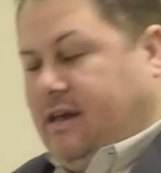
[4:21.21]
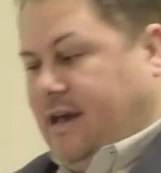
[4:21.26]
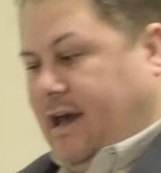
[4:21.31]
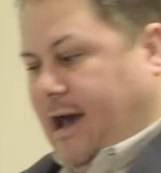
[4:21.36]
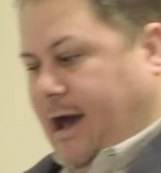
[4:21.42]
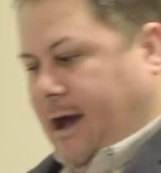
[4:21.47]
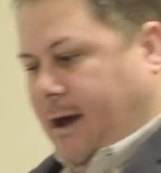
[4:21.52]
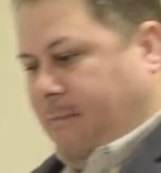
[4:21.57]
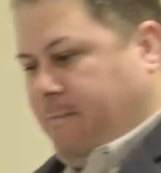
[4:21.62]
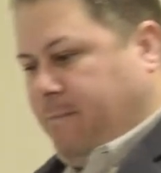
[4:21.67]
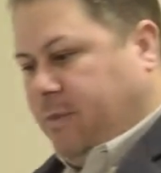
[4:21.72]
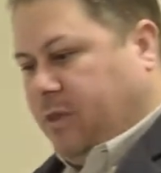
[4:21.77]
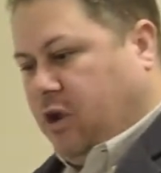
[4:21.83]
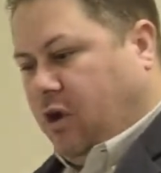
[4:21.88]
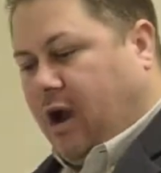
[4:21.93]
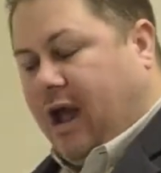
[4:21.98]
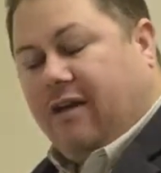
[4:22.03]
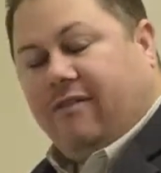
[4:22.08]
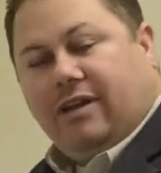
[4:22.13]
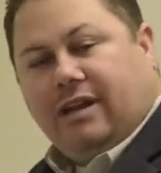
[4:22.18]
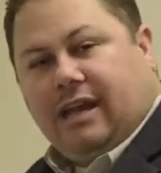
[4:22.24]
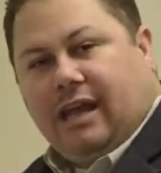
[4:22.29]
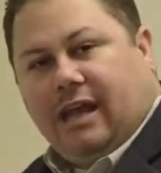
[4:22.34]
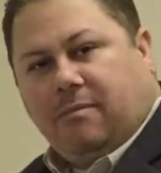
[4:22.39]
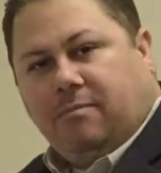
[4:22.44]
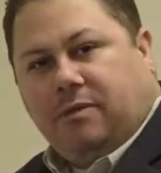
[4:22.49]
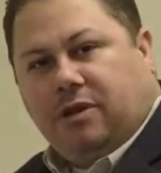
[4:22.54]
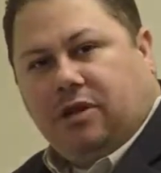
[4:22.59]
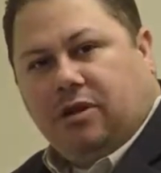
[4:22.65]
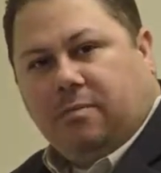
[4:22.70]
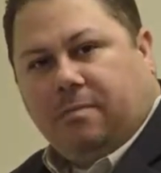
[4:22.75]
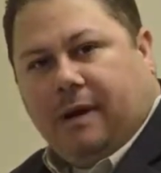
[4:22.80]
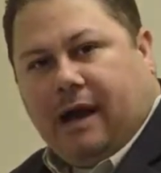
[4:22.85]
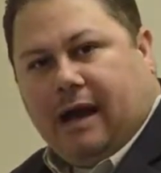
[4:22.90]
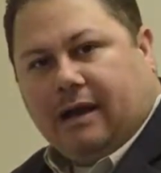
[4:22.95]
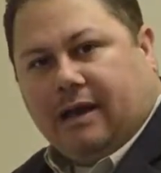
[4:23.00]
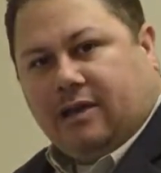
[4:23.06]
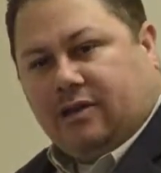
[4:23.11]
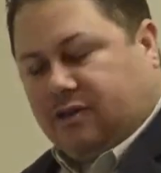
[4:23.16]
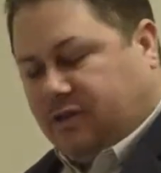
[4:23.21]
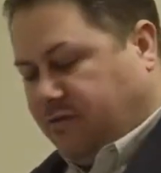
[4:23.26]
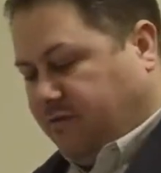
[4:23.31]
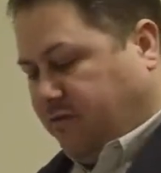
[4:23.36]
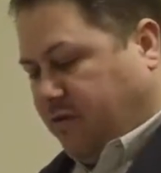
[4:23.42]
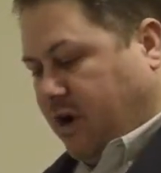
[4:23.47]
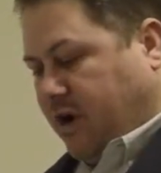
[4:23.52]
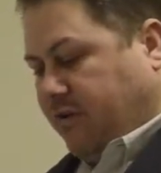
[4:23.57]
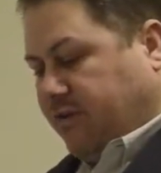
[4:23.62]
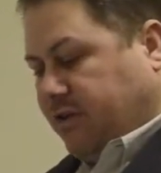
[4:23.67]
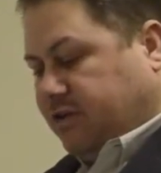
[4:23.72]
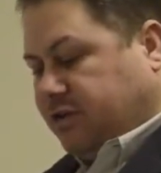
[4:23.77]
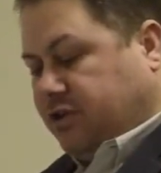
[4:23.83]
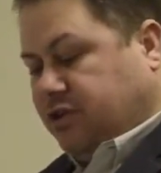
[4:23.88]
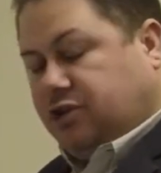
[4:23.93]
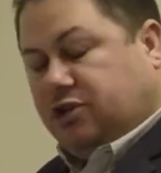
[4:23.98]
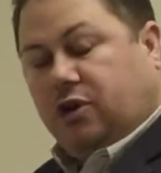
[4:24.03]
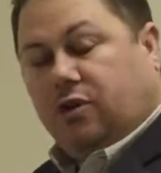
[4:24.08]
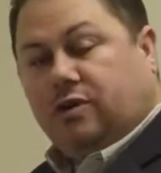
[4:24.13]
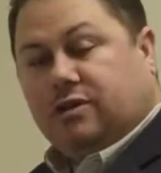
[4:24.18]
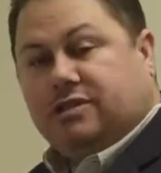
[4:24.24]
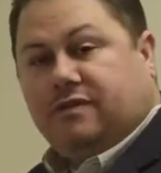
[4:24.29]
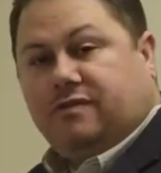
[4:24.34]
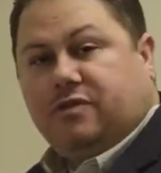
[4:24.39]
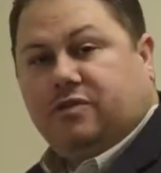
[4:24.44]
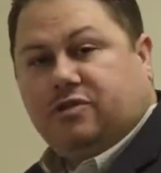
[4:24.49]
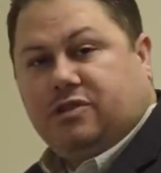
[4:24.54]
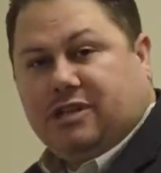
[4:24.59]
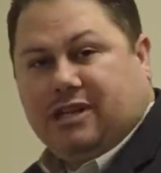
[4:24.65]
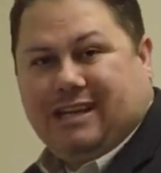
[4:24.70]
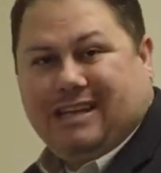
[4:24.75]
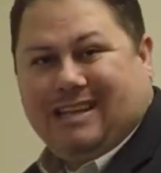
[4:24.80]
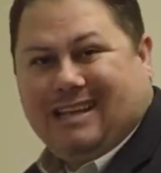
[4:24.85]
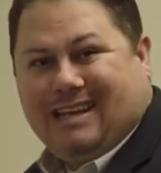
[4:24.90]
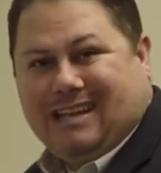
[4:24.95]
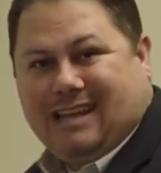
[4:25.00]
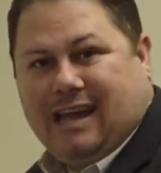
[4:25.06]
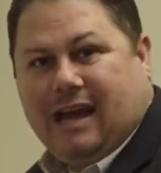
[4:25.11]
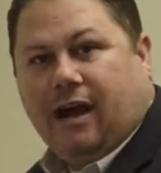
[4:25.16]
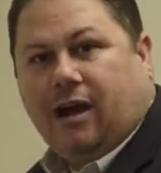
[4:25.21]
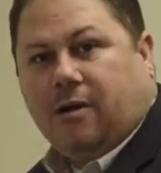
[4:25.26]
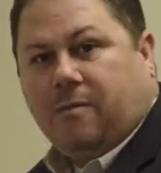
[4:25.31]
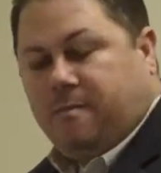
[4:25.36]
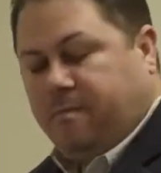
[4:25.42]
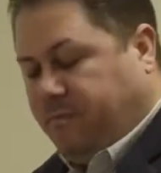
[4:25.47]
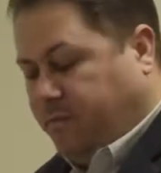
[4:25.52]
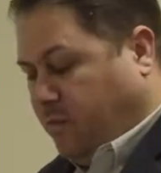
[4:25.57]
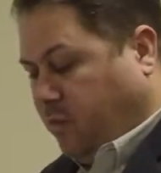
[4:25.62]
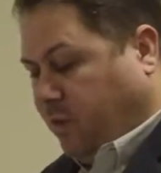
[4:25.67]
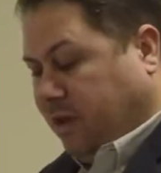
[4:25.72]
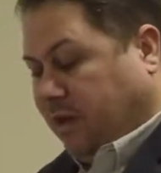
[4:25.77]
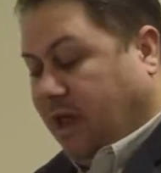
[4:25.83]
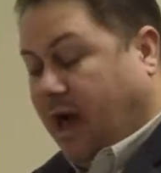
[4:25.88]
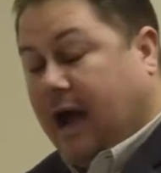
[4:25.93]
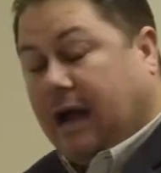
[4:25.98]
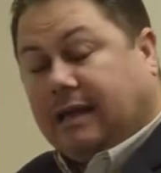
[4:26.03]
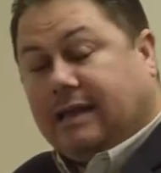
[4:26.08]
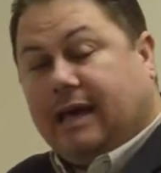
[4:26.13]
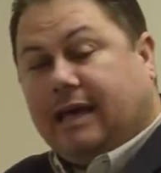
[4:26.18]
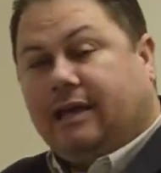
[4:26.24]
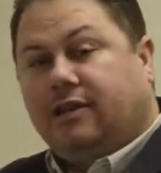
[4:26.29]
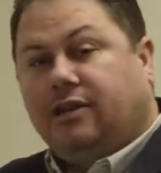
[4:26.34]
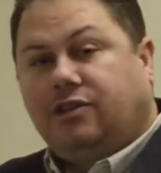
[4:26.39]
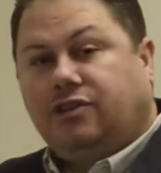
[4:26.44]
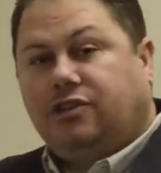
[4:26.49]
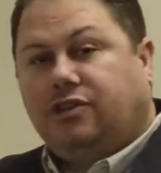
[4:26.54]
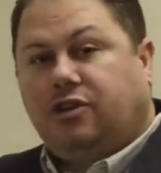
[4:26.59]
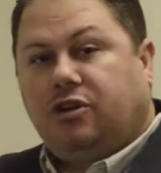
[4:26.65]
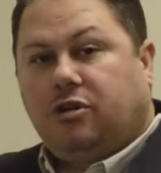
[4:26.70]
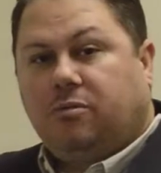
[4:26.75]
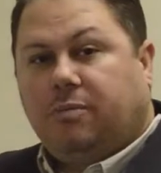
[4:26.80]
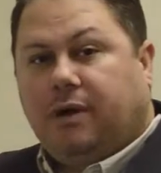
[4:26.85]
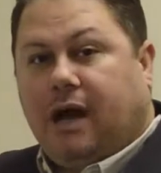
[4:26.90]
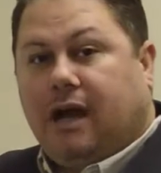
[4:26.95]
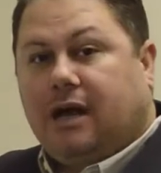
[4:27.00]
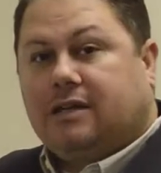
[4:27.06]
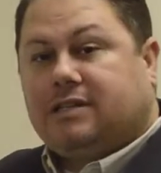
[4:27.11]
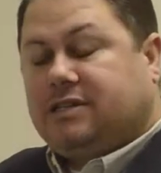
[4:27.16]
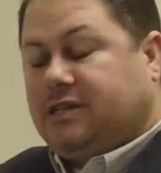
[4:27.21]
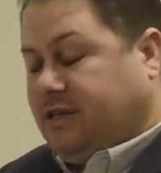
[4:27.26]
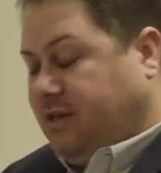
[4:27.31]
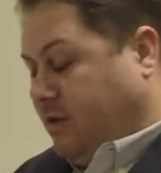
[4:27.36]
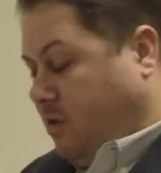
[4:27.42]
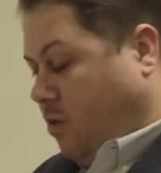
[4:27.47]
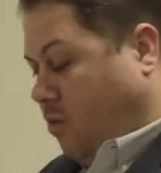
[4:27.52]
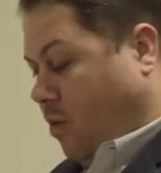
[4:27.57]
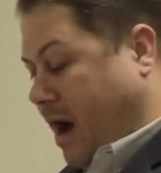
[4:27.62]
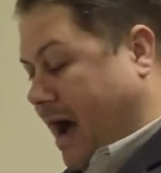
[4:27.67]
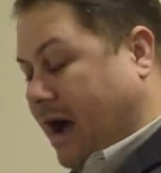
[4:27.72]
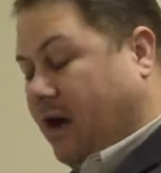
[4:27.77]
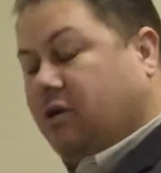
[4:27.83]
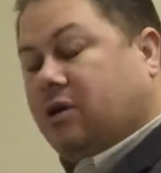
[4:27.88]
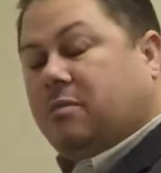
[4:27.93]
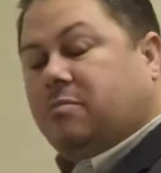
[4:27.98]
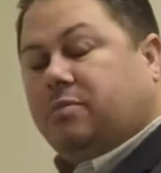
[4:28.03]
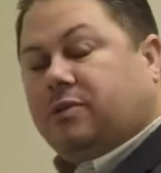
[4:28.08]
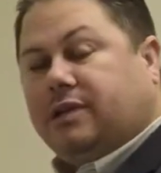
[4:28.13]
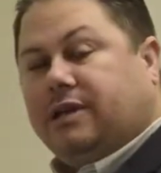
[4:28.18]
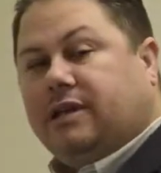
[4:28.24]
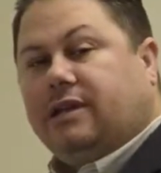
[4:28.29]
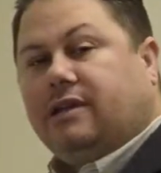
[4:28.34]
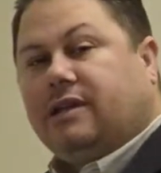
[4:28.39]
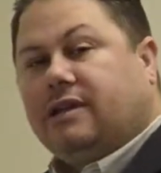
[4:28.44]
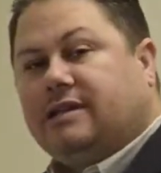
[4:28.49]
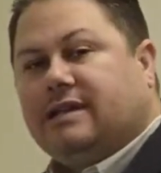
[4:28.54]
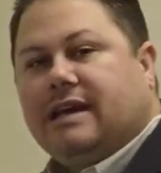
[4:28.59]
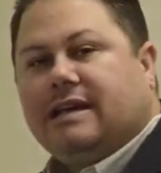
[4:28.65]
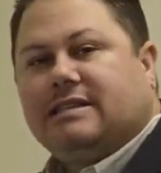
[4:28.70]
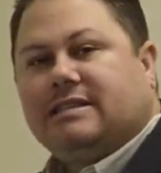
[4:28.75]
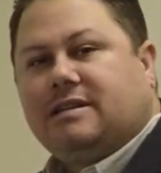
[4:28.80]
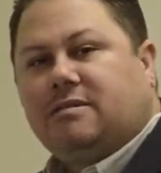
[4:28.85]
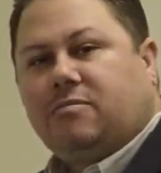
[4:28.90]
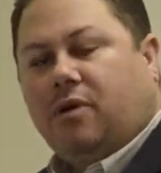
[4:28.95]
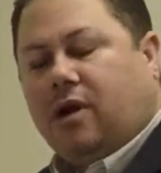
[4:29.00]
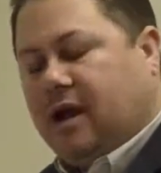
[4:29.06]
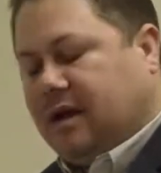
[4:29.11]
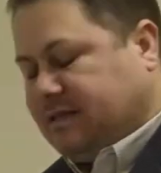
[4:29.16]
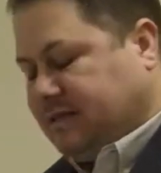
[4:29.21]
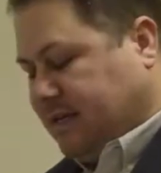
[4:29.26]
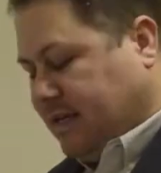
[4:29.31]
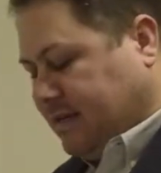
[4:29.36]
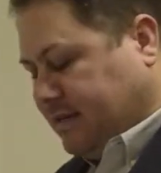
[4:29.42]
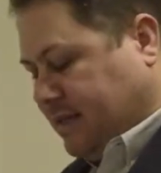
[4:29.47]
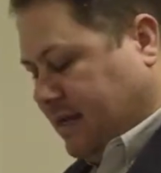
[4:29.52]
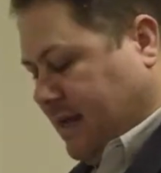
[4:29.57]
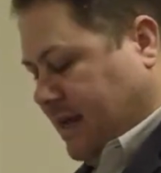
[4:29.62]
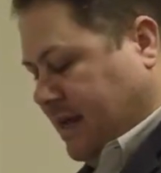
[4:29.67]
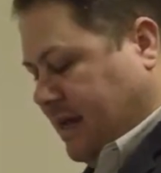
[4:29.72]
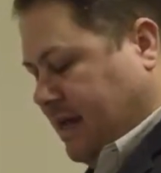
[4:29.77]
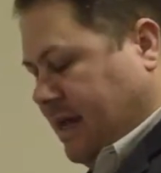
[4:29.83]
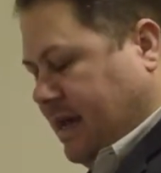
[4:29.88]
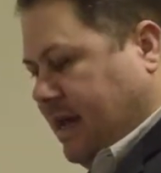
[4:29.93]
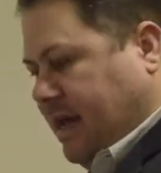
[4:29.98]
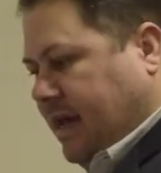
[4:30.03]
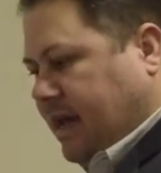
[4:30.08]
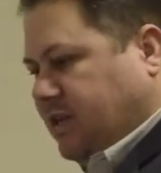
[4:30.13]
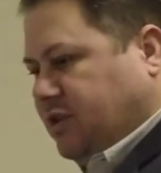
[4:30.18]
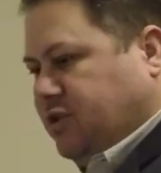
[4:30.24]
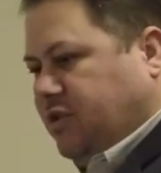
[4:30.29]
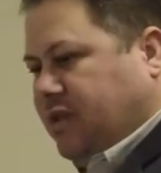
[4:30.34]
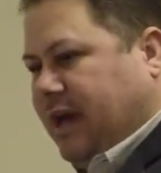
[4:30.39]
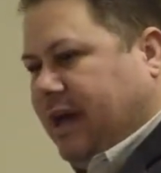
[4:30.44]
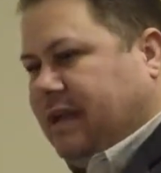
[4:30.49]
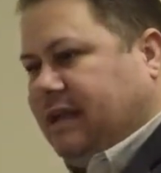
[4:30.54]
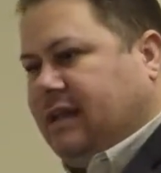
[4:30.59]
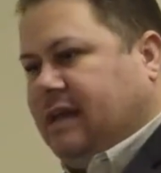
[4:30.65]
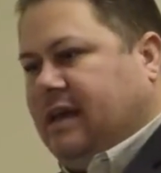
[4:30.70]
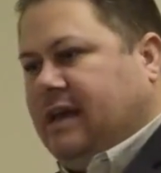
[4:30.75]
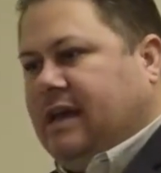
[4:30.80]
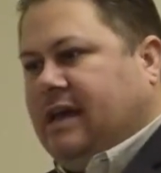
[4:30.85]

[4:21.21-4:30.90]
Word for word: Um, you're having to empty your pockets in front of us and show us if there's anything there. We lock that in a secure box while completing the testing process. And so that,